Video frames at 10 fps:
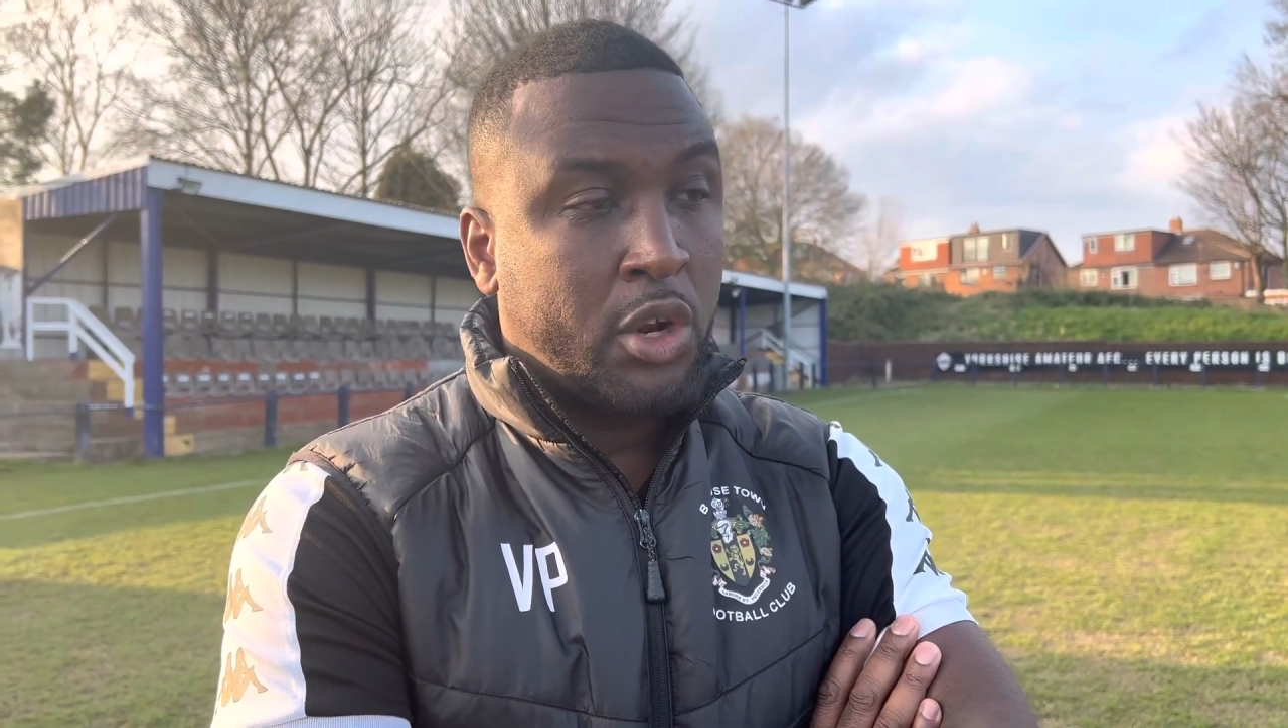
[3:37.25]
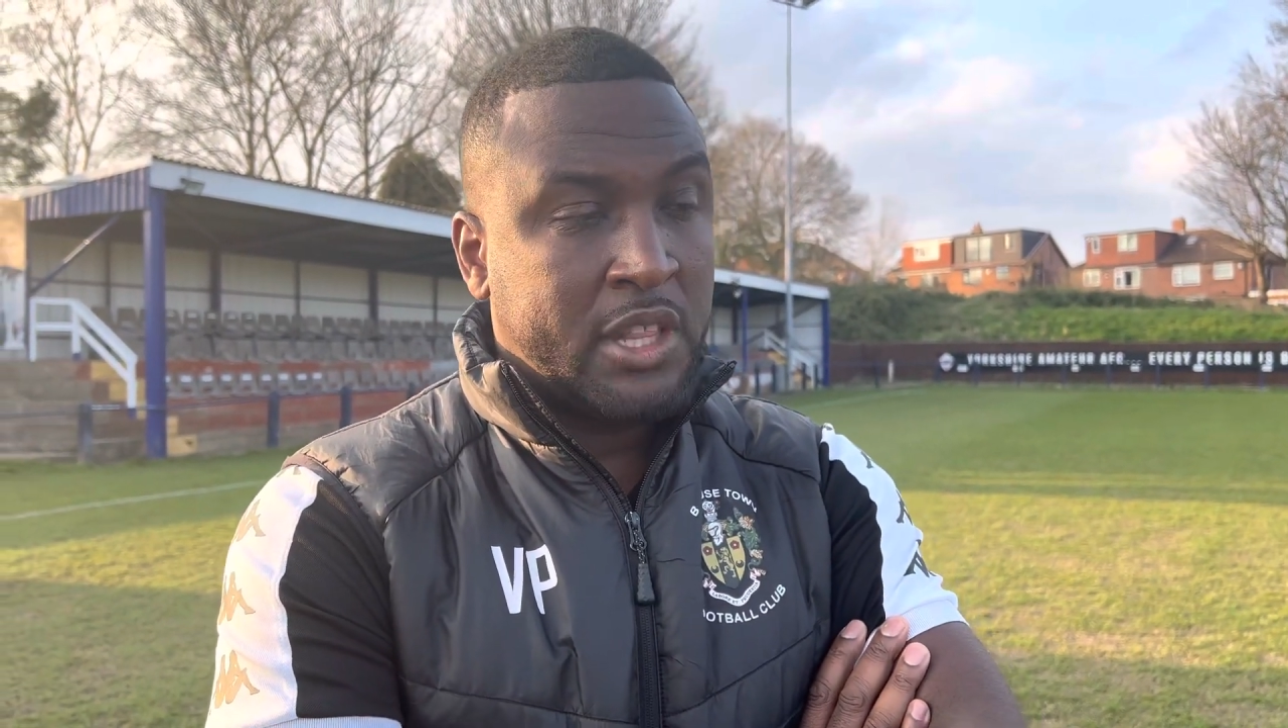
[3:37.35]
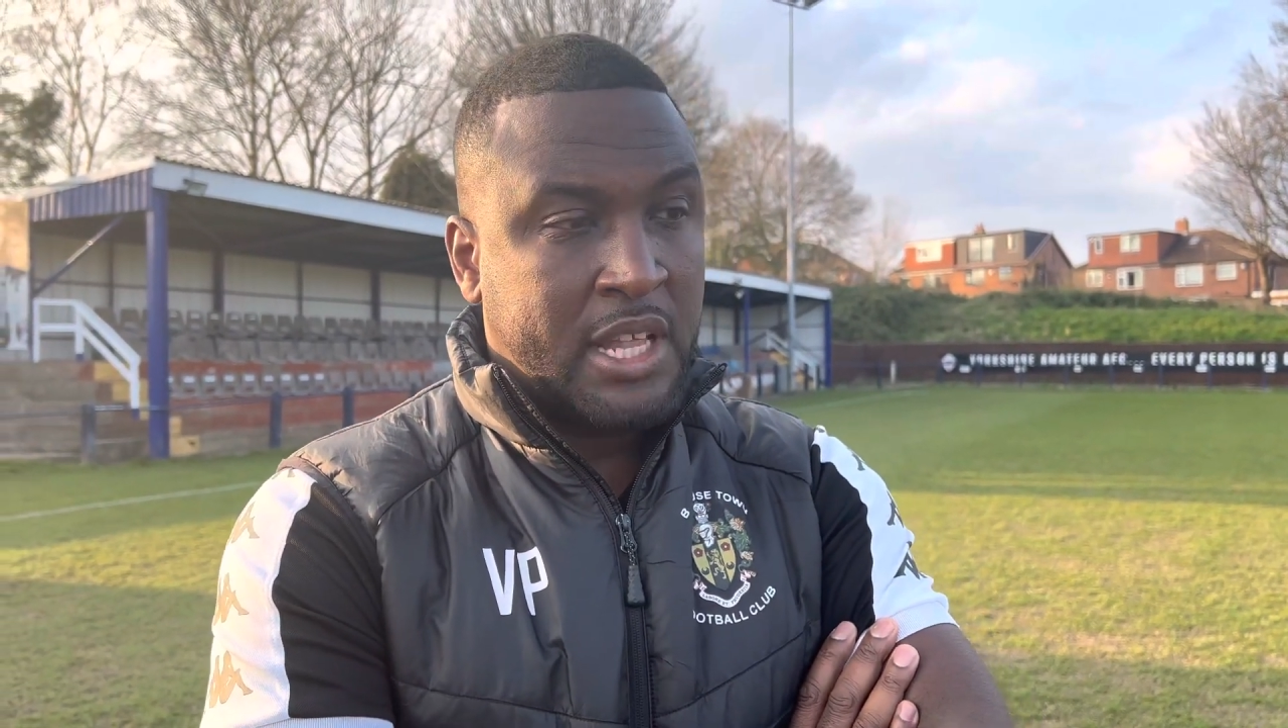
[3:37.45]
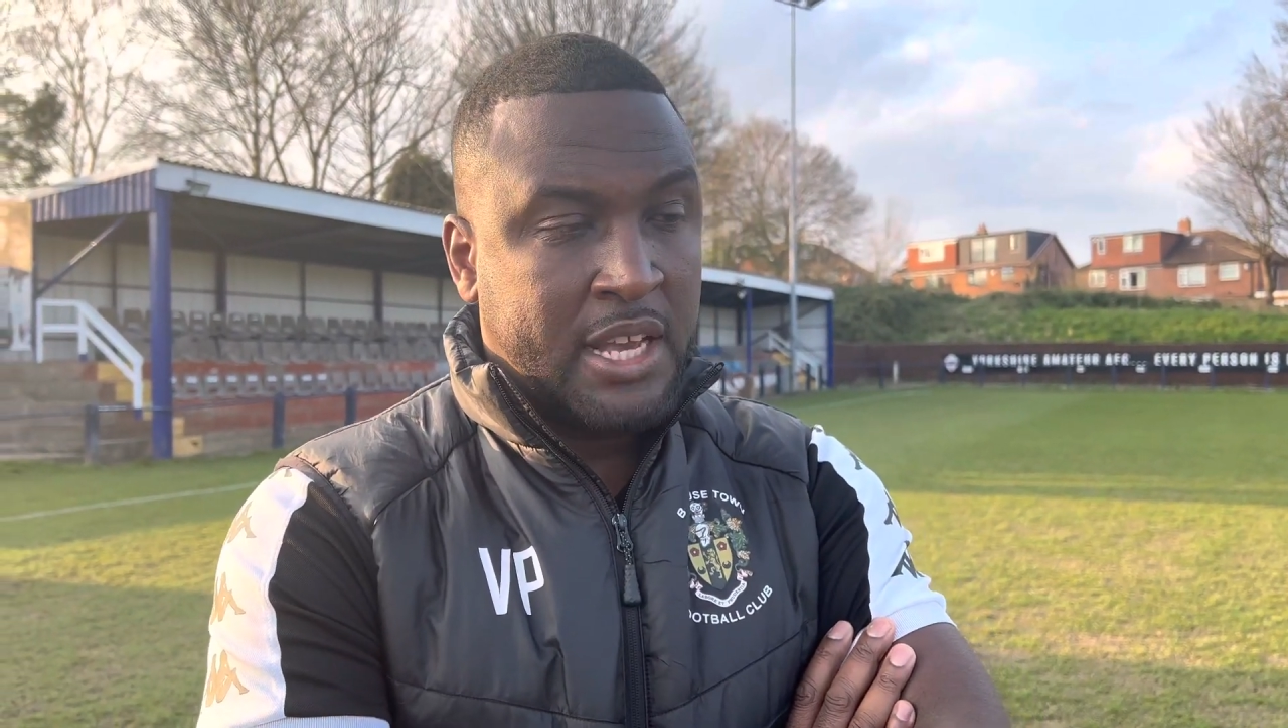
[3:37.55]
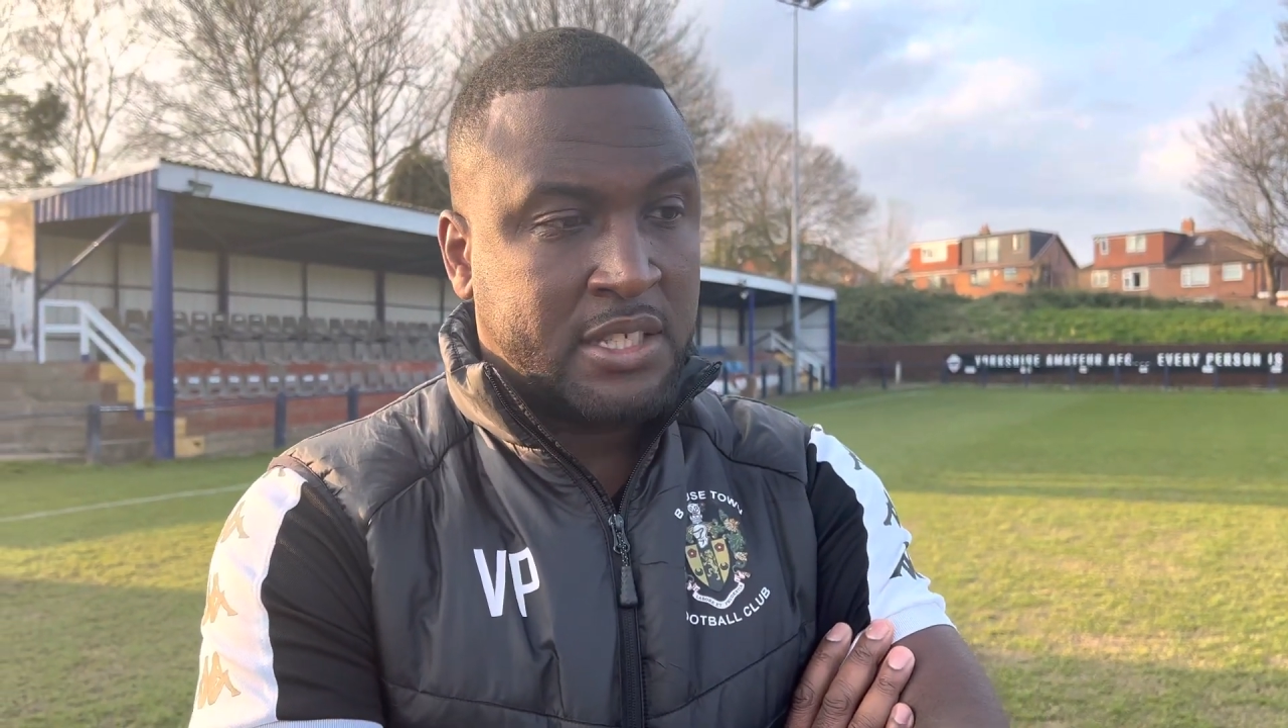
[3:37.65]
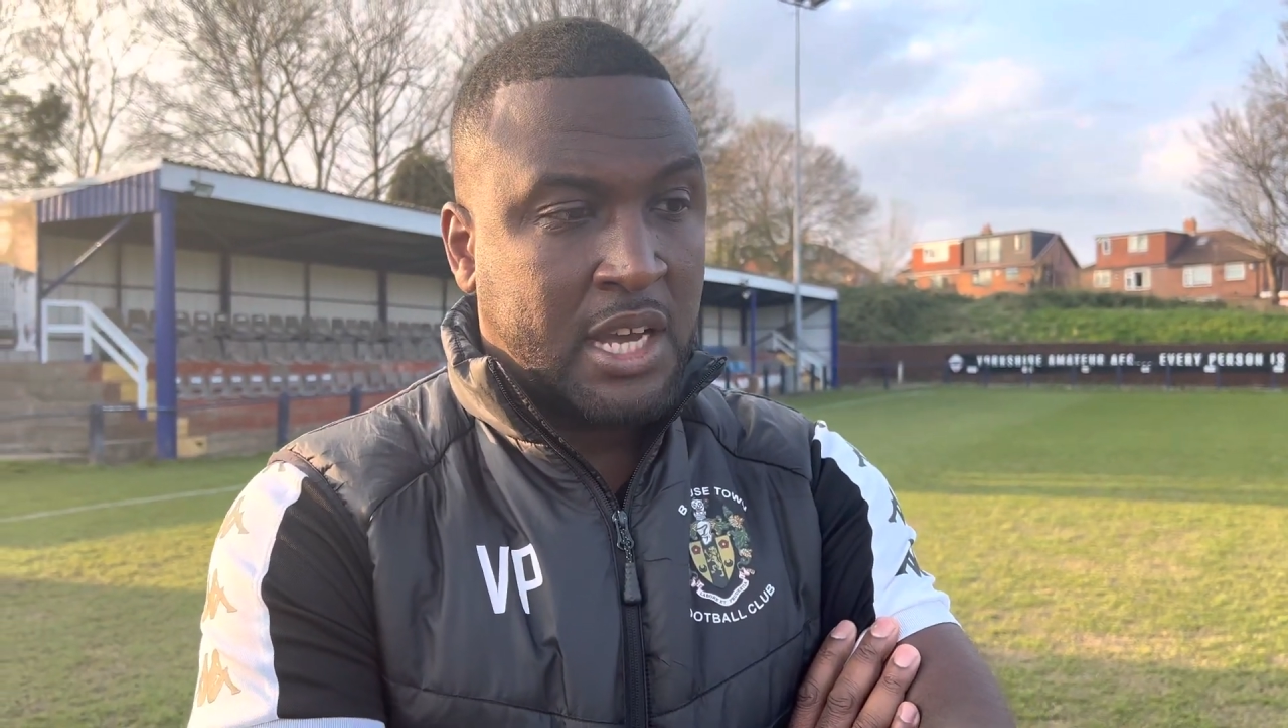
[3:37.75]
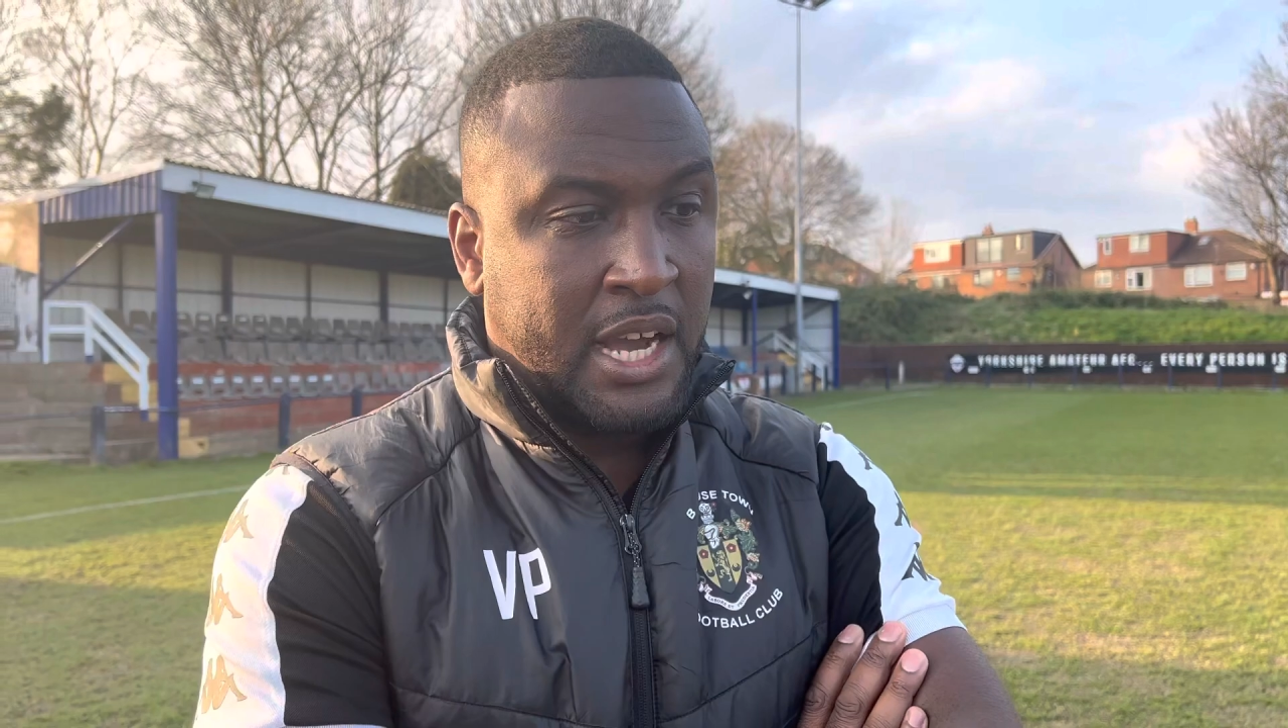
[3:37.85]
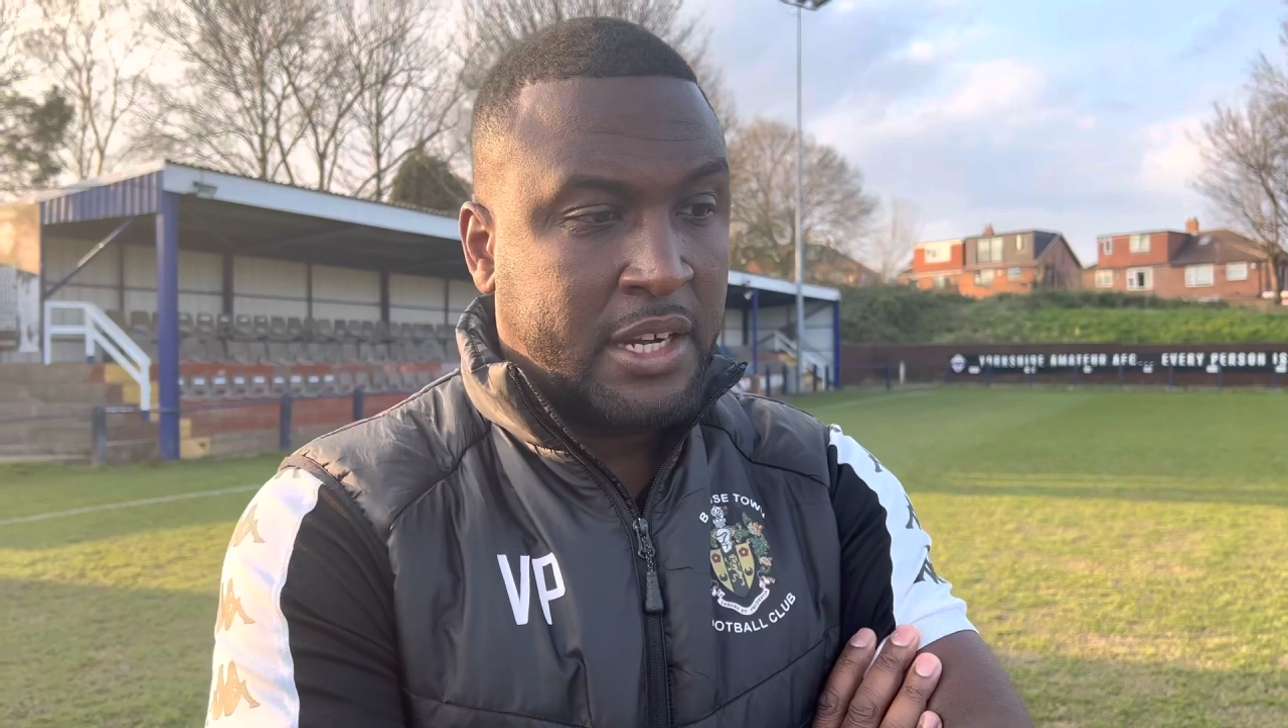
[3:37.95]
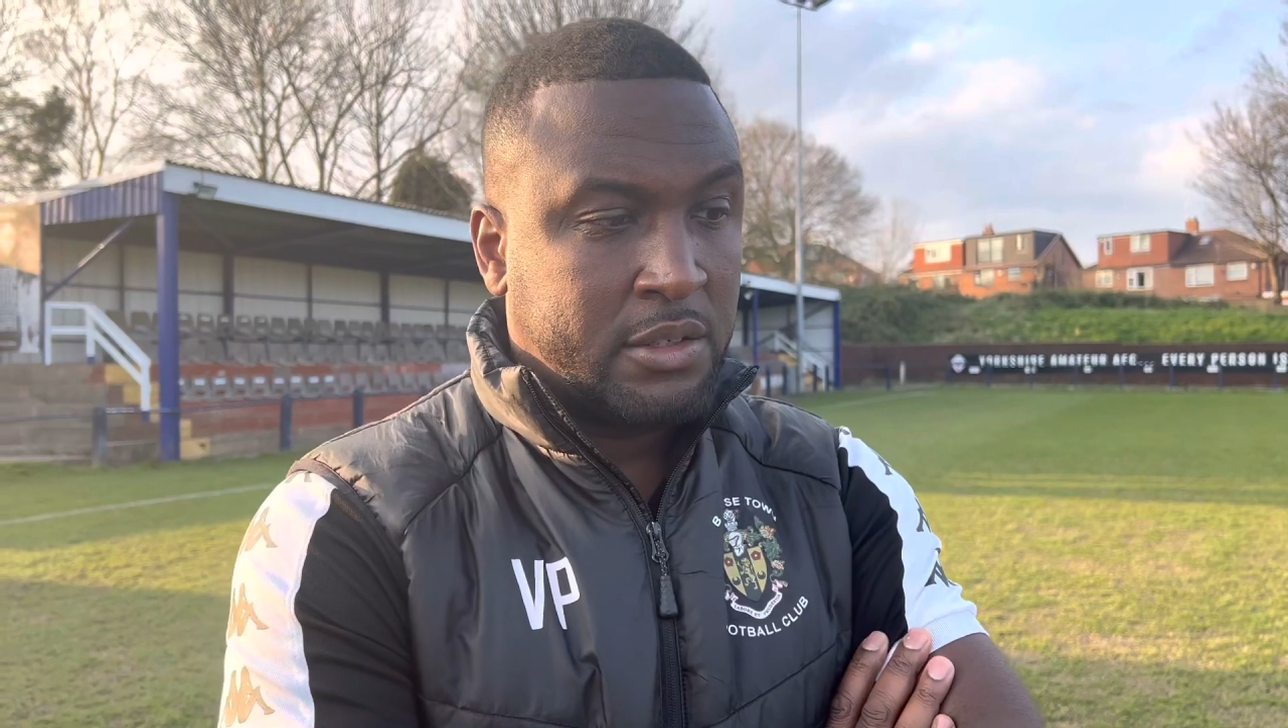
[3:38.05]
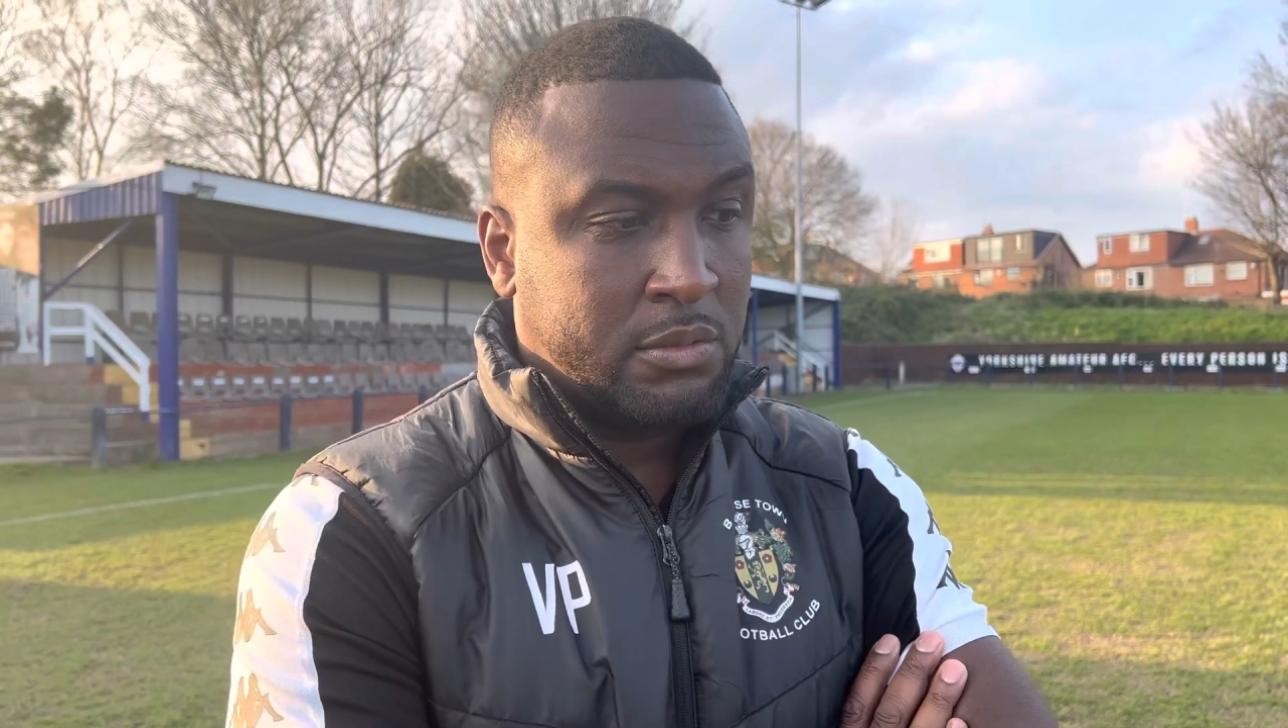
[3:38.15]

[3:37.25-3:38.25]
in their side